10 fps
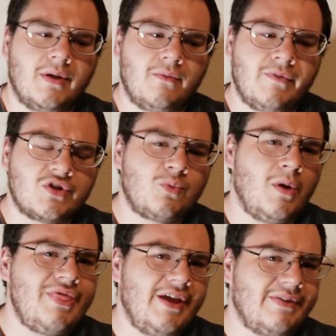There's
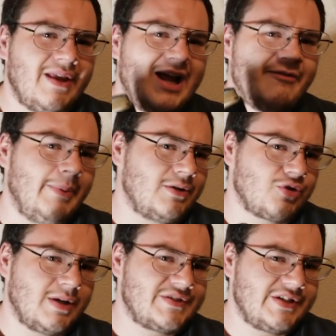one thing that I've been
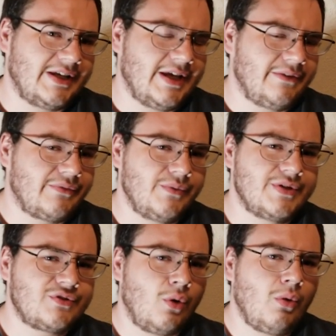trusting in through
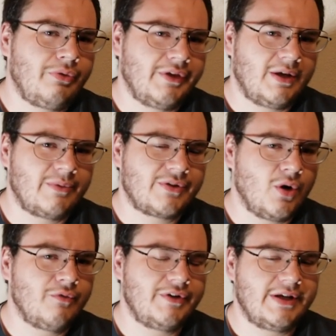this whole thing with
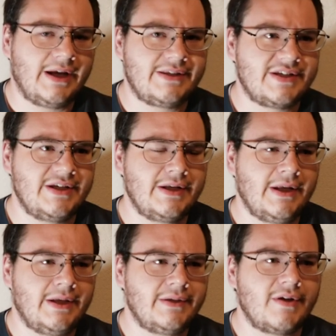COVID nineteen
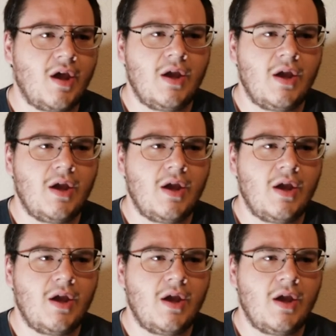and